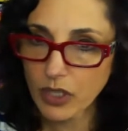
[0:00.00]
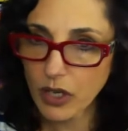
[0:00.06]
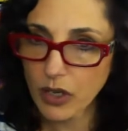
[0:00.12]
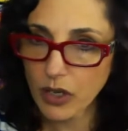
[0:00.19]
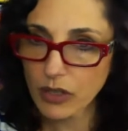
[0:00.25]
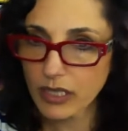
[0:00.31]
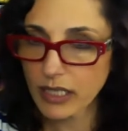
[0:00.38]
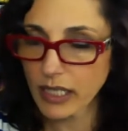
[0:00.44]

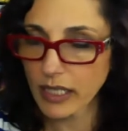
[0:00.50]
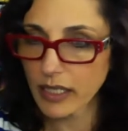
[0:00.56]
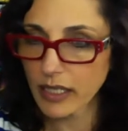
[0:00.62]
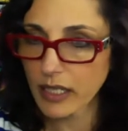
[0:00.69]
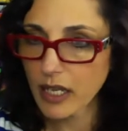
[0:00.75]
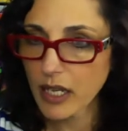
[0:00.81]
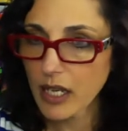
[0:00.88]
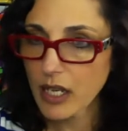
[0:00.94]
let's see.
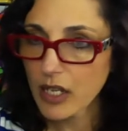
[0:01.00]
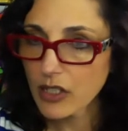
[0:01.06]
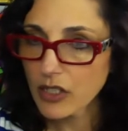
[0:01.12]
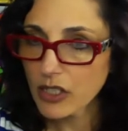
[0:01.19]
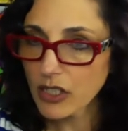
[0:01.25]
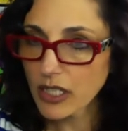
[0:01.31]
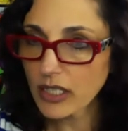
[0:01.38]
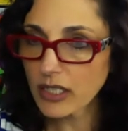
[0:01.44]

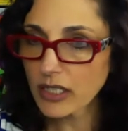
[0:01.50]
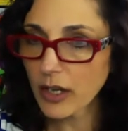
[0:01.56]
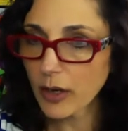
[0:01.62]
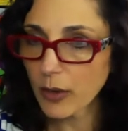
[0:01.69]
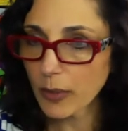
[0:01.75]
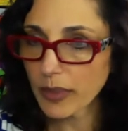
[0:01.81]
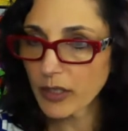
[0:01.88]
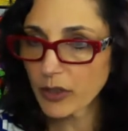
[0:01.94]
She says, there
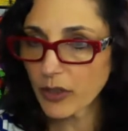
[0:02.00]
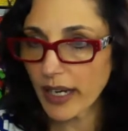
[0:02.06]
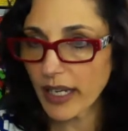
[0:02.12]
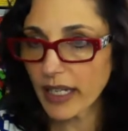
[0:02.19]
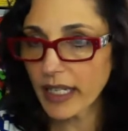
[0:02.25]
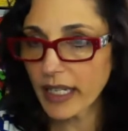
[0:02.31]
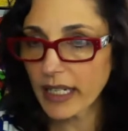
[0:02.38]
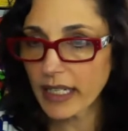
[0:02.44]
will be
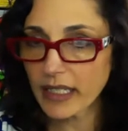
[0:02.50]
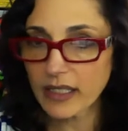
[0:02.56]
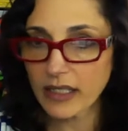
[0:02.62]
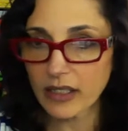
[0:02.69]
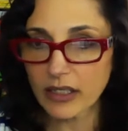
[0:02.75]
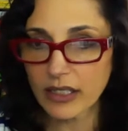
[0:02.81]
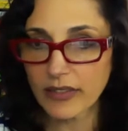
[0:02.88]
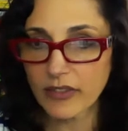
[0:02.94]
training, and it's
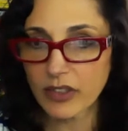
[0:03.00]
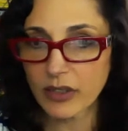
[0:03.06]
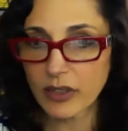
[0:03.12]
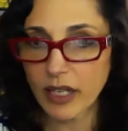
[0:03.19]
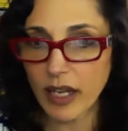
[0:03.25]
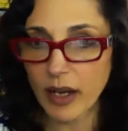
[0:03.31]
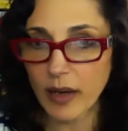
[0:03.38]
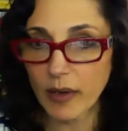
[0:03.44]

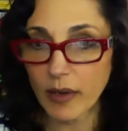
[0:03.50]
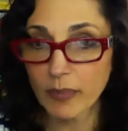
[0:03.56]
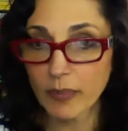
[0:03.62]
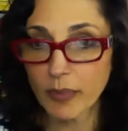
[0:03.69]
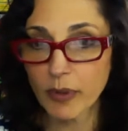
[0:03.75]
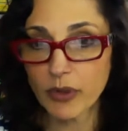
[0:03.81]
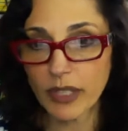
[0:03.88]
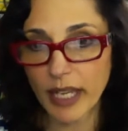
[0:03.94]
delivered
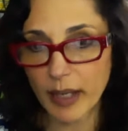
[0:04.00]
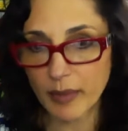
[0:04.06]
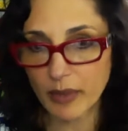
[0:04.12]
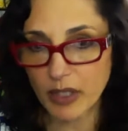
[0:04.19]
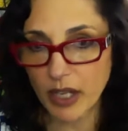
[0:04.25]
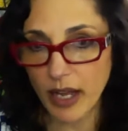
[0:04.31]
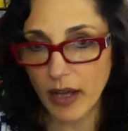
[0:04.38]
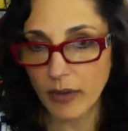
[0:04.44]
boot camp
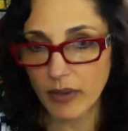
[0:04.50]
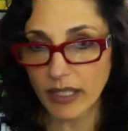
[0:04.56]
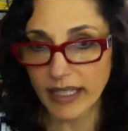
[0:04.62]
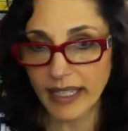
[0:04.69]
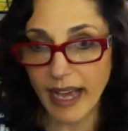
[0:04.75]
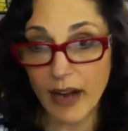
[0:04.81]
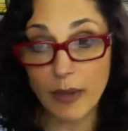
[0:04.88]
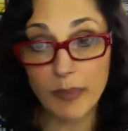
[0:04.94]
style with
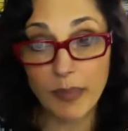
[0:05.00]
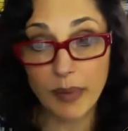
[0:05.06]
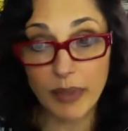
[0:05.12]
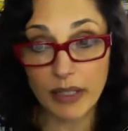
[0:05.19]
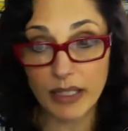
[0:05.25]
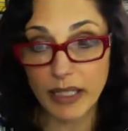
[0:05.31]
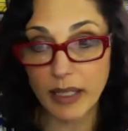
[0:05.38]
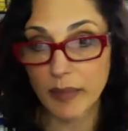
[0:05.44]

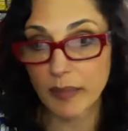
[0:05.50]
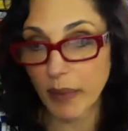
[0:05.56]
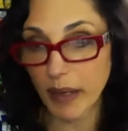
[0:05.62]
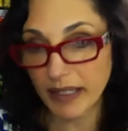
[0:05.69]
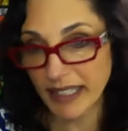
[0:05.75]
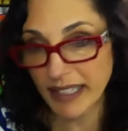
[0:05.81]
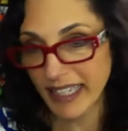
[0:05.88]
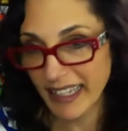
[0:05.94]
accountability and
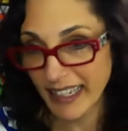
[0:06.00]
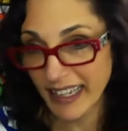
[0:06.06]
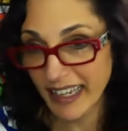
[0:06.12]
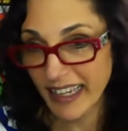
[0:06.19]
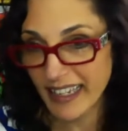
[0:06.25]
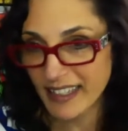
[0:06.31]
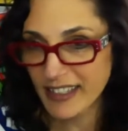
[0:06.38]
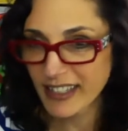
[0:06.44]

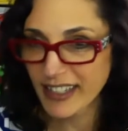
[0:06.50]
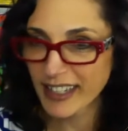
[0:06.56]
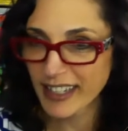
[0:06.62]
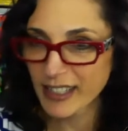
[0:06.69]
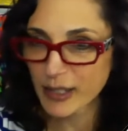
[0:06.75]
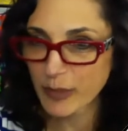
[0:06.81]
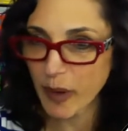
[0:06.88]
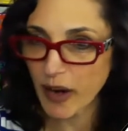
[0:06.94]
butt-kicking to get
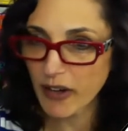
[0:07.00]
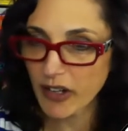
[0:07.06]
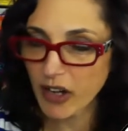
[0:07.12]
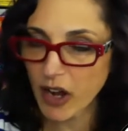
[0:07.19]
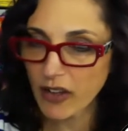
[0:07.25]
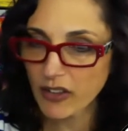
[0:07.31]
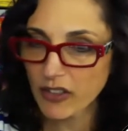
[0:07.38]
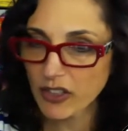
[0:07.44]
aspiring
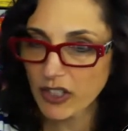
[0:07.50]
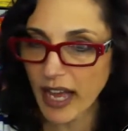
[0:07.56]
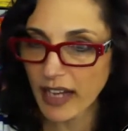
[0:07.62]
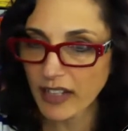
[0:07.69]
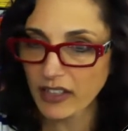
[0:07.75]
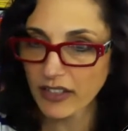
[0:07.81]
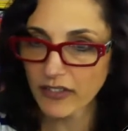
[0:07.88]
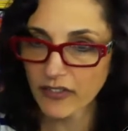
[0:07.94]
authors to
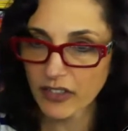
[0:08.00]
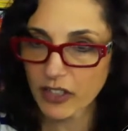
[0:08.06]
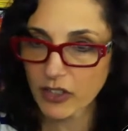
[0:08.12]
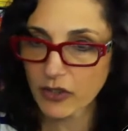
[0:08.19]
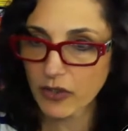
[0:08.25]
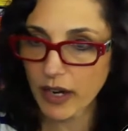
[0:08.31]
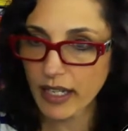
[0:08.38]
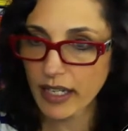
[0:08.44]
actually
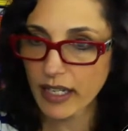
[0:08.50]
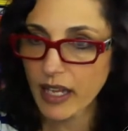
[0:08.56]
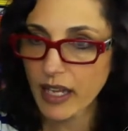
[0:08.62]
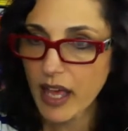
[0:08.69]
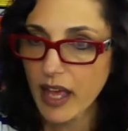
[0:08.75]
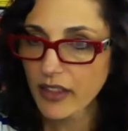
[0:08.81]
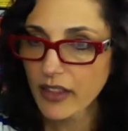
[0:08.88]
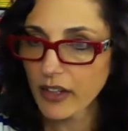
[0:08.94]
finish writing
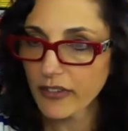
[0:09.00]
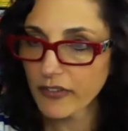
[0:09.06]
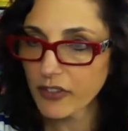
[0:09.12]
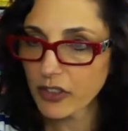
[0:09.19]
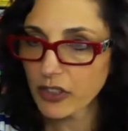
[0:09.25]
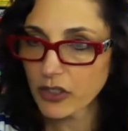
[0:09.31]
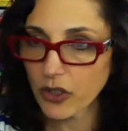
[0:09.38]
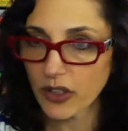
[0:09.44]
their
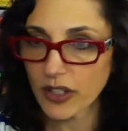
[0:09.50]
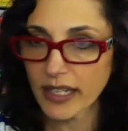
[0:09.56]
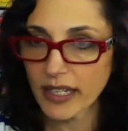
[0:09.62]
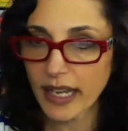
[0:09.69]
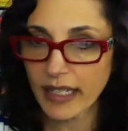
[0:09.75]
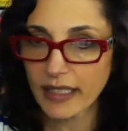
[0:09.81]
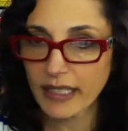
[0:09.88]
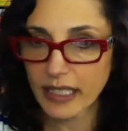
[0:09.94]
first or
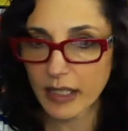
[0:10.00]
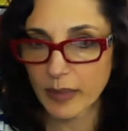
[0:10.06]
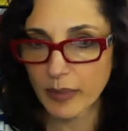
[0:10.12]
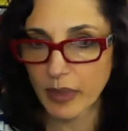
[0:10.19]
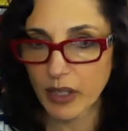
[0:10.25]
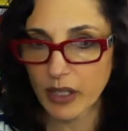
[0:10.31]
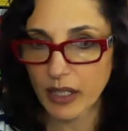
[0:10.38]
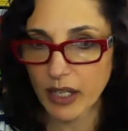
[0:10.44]
next
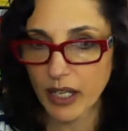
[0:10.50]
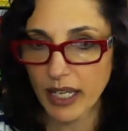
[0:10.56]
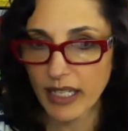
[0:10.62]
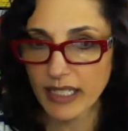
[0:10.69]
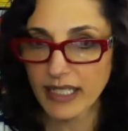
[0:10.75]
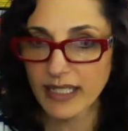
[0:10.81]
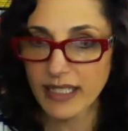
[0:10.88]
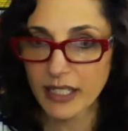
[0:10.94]
ebook in
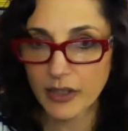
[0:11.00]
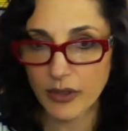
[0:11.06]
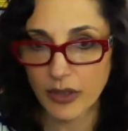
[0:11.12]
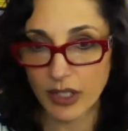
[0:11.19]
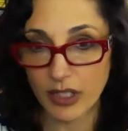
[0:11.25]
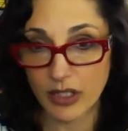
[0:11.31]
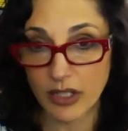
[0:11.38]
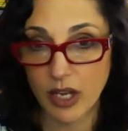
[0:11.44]
a
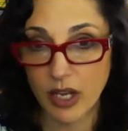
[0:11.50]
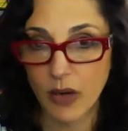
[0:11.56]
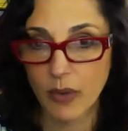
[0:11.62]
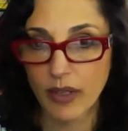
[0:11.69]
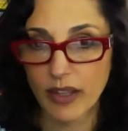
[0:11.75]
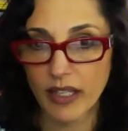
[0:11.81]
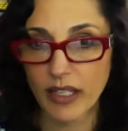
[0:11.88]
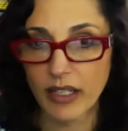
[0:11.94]
series
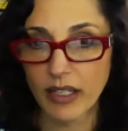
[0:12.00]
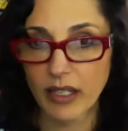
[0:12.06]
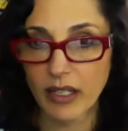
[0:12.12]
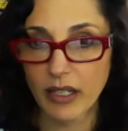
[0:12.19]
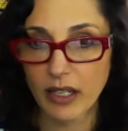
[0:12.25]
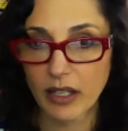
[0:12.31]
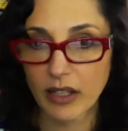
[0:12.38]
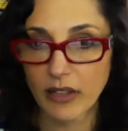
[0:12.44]
within
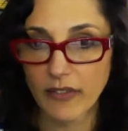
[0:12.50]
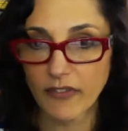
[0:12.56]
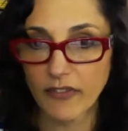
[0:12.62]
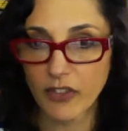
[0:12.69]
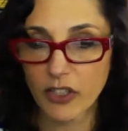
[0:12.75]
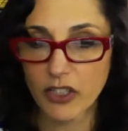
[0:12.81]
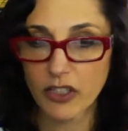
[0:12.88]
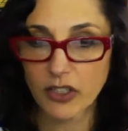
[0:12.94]
the
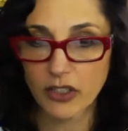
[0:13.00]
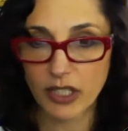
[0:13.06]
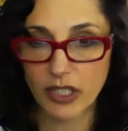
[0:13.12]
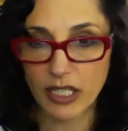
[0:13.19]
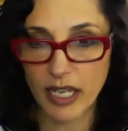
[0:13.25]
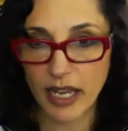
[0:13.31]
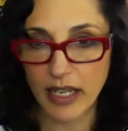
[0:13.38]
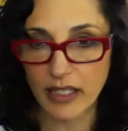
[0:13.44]
first 30
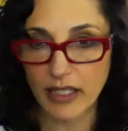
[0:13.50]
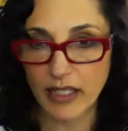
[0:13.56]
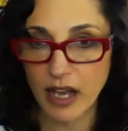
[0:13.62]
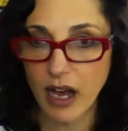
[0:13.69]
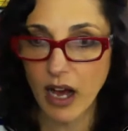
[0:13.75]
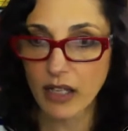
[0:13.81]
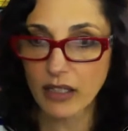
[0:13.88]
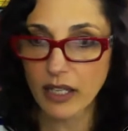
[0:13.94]
days.
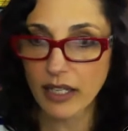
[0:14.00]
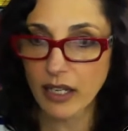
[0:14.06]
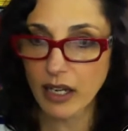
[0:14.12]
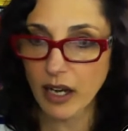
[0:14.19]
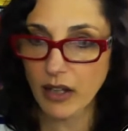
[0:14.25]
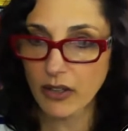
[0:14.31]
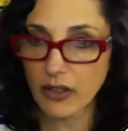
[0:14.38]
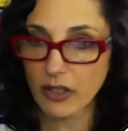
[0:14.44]
Unlike
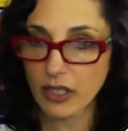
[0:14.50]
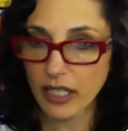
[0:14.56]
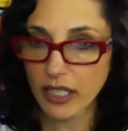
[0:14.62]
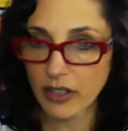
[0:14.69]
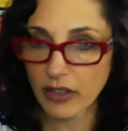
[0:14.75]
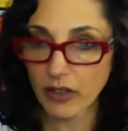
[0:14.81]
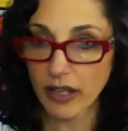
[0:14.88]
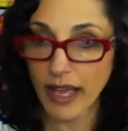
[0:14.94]
other
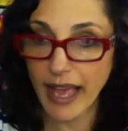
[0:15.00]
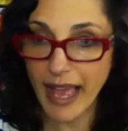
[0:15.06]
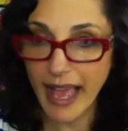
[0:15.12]
Kindle